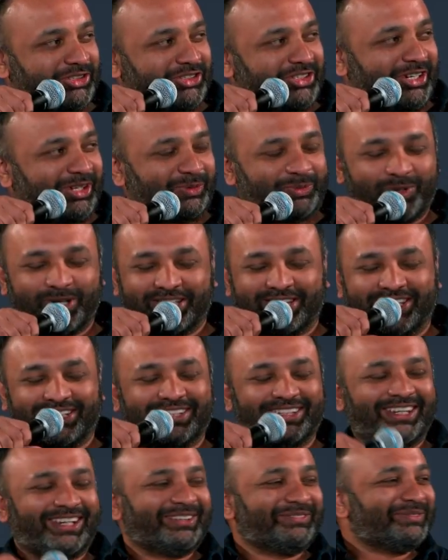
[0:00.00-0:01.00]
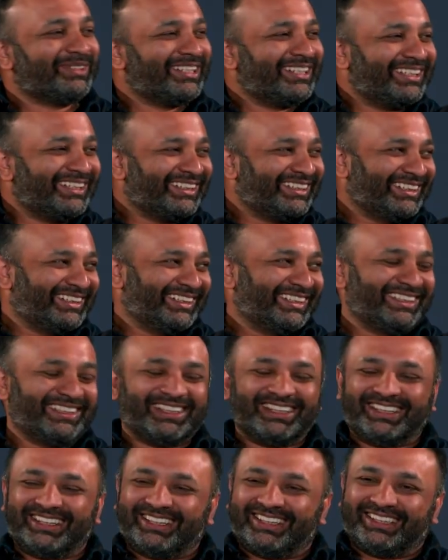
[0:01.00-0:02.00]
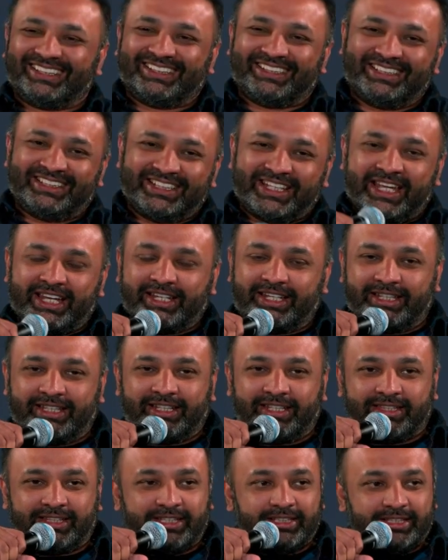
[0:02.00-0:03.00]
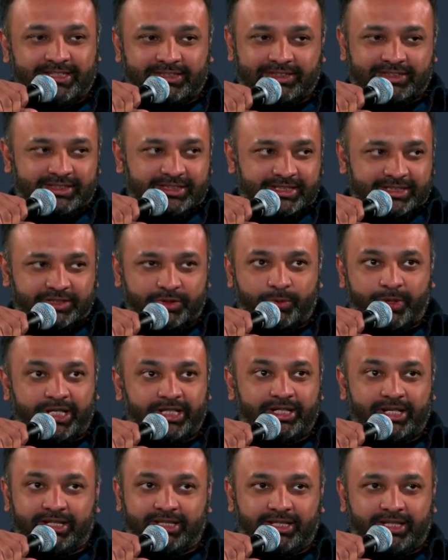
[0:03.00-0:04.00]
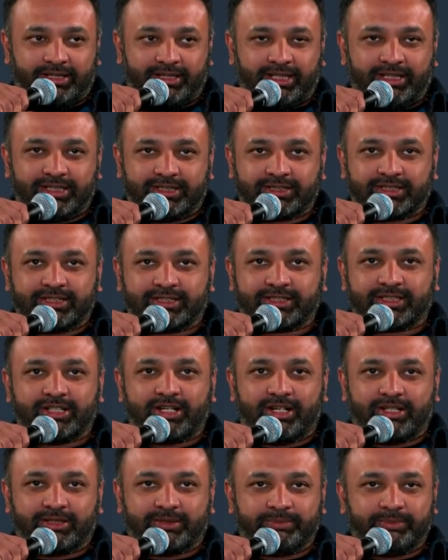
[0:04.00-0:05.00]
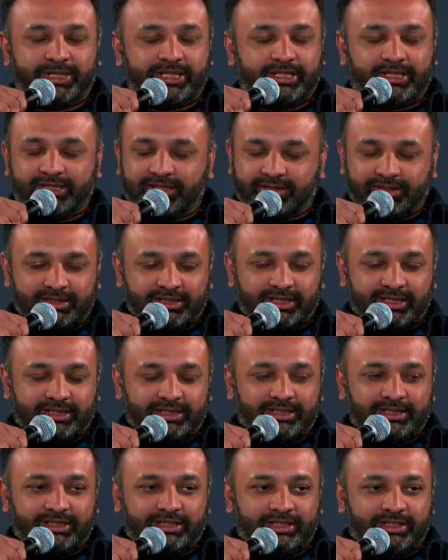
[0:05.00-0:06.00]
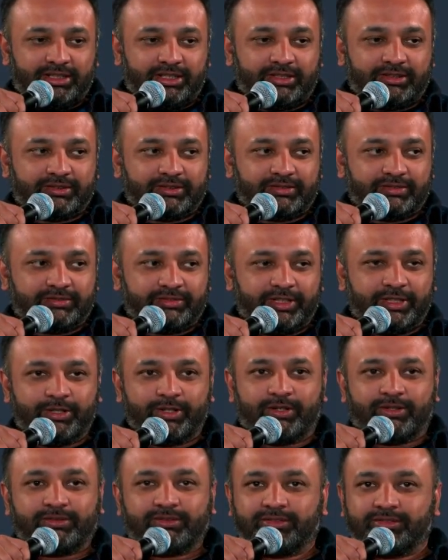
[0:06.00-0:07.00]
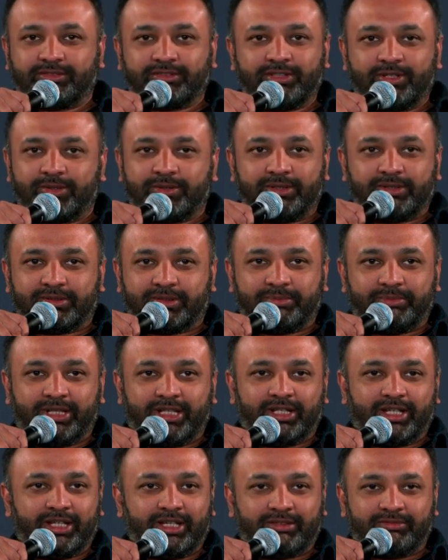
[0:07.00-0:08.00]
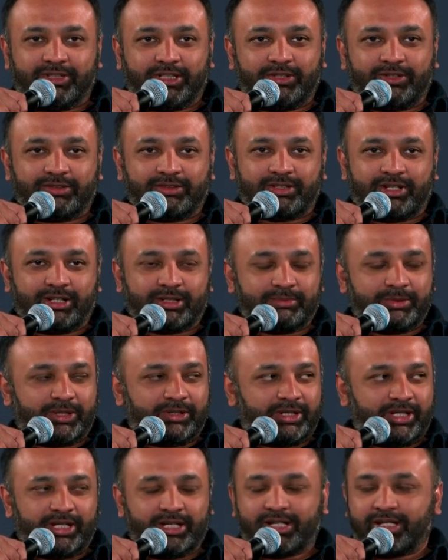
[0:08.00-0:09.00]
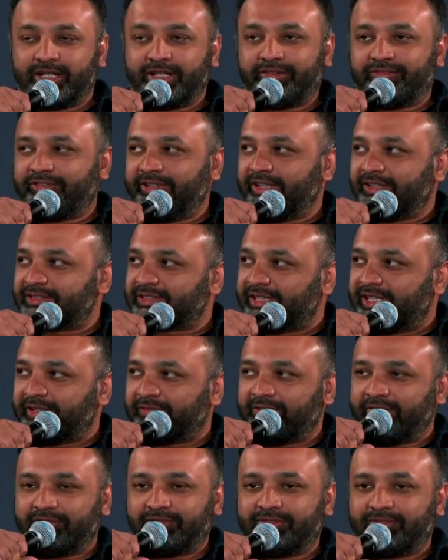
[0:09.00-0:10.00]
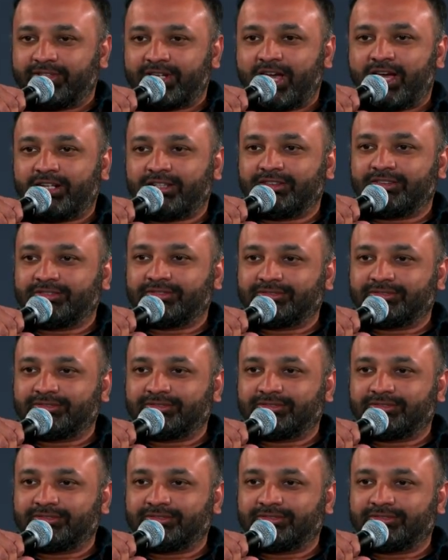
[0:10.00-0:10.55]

start working. Yeah. Yeah, I think that's great. I think it's got to be, if we don't go into a meeting and we don't talk about AI, it feels like we've not